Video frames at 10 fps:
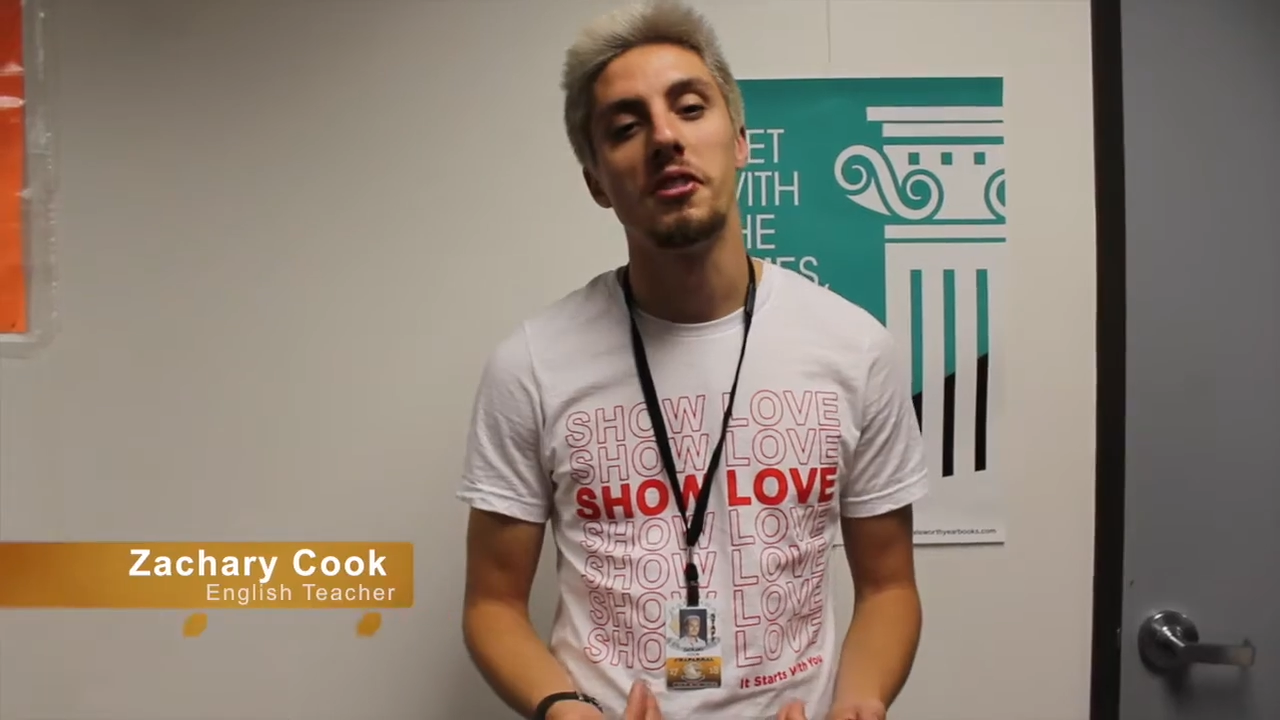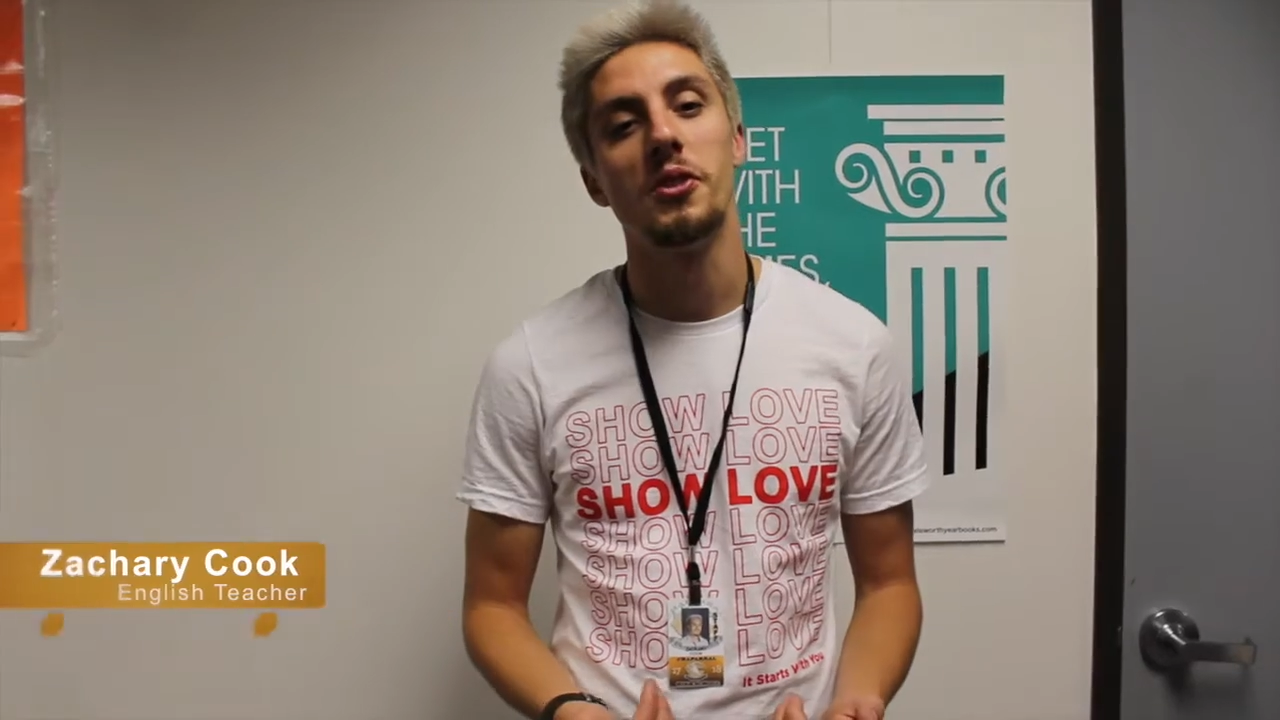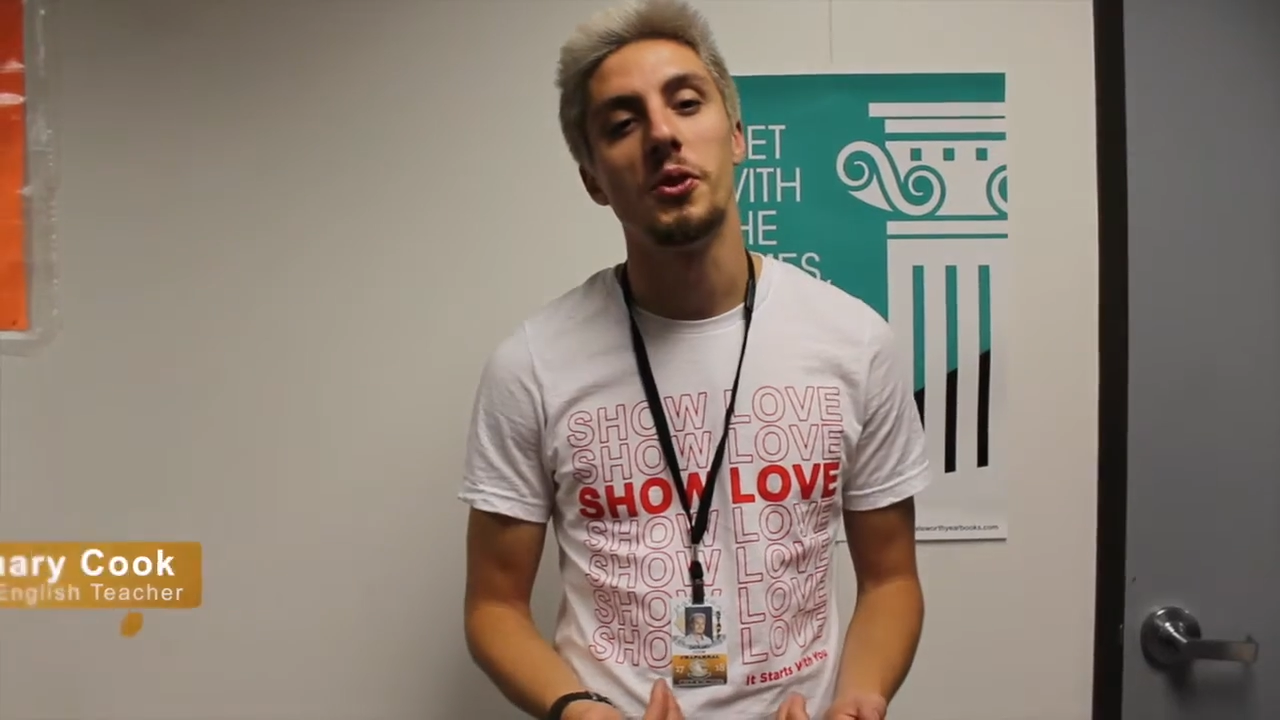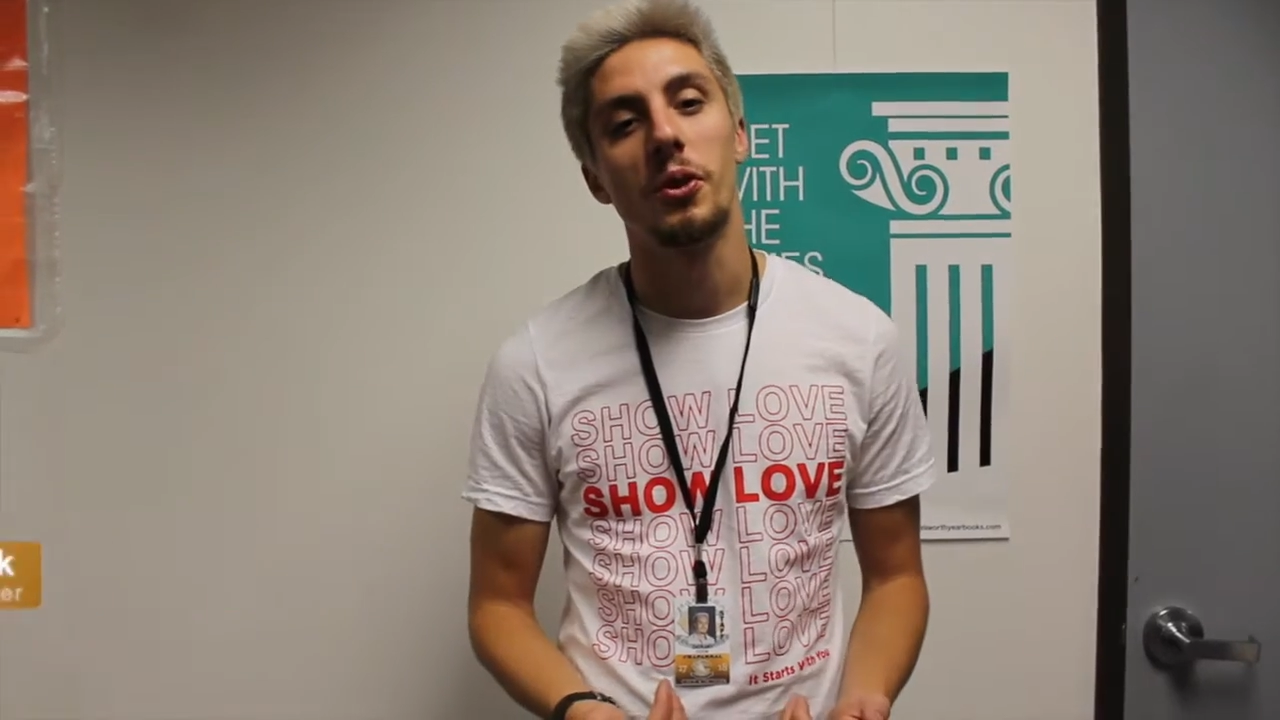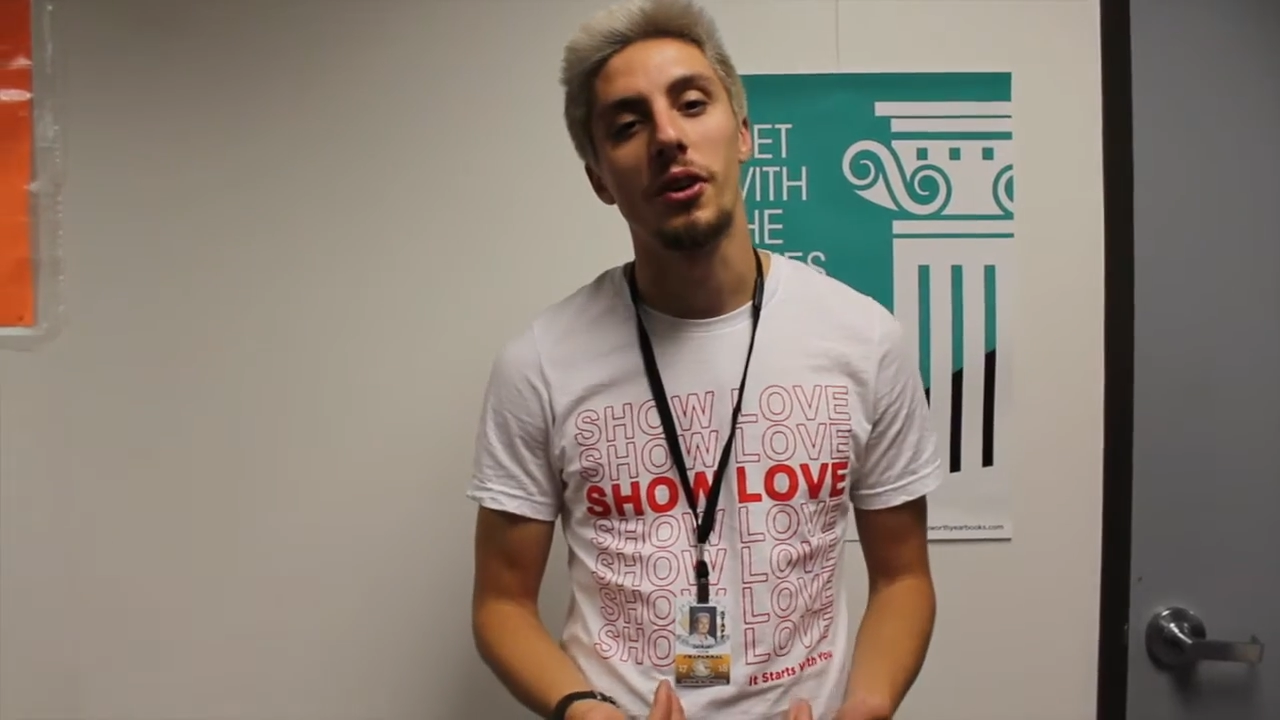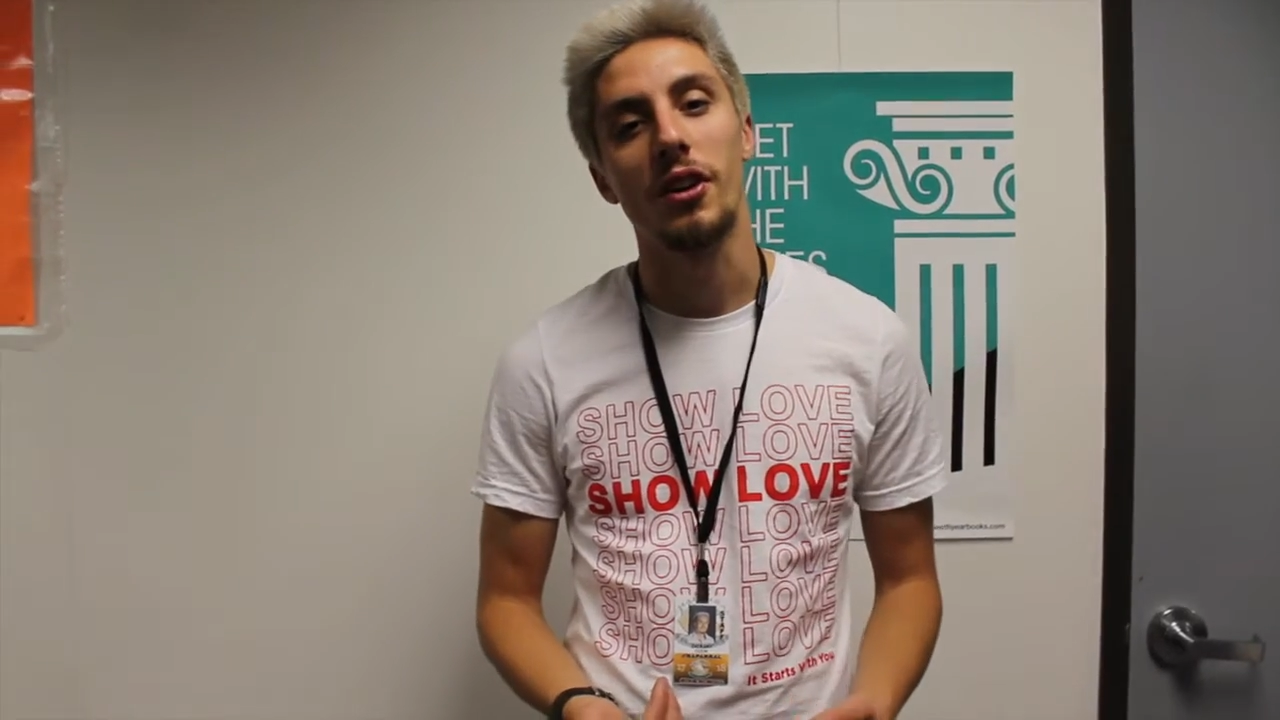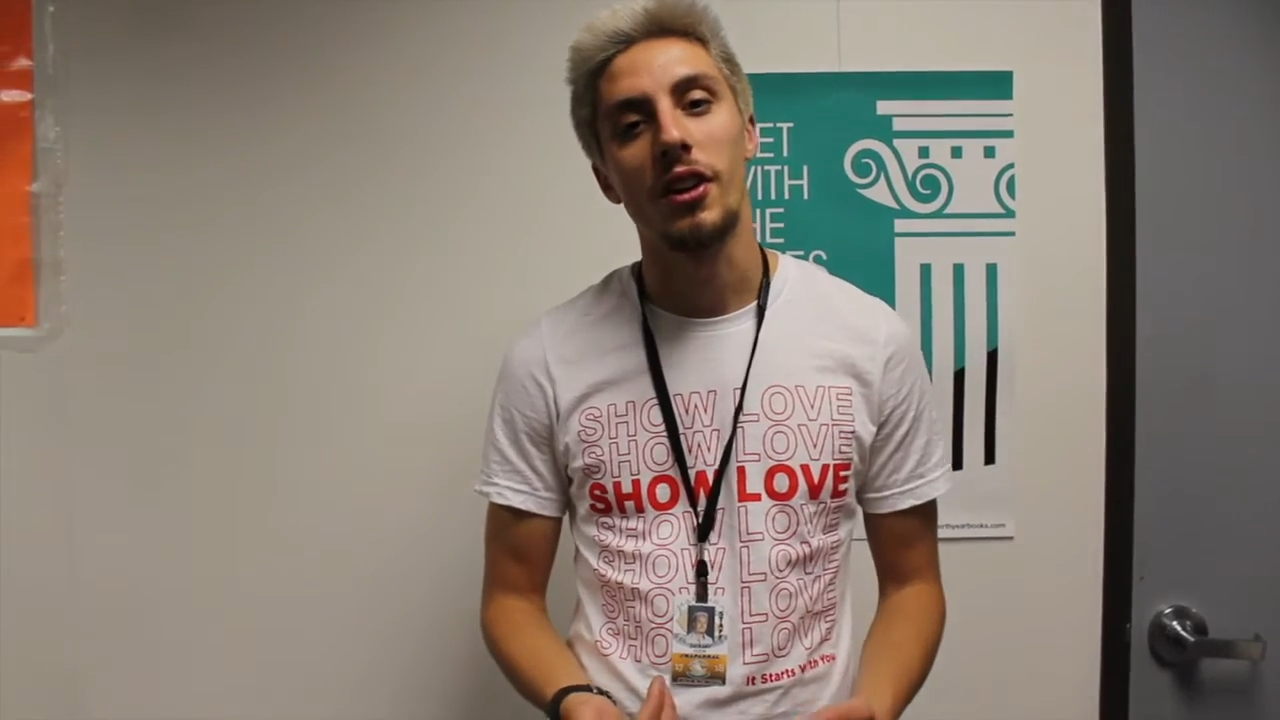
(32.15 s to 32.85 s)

New York.